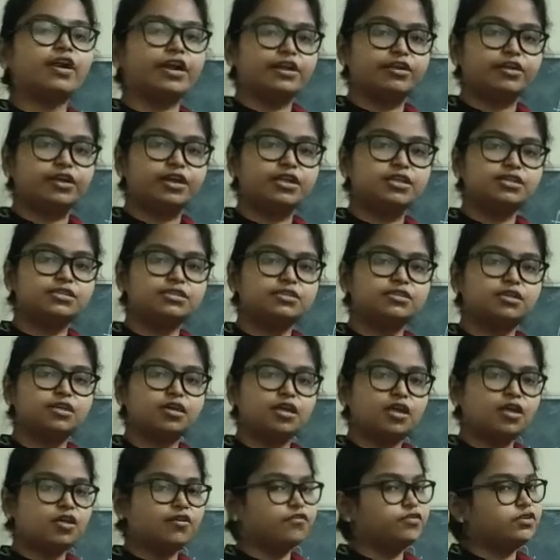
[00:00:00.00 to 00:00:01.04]
address
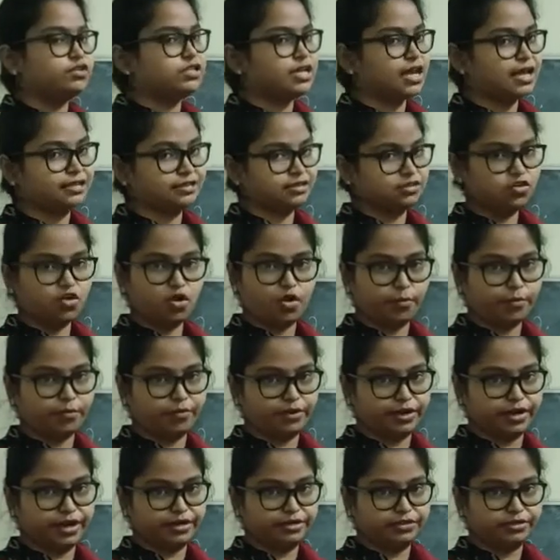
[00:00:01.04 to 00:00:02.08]
which has the
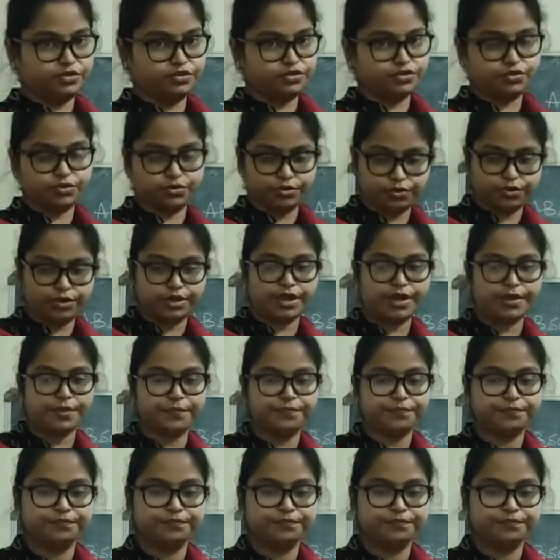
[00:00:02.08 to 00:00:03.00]
operands. Okay.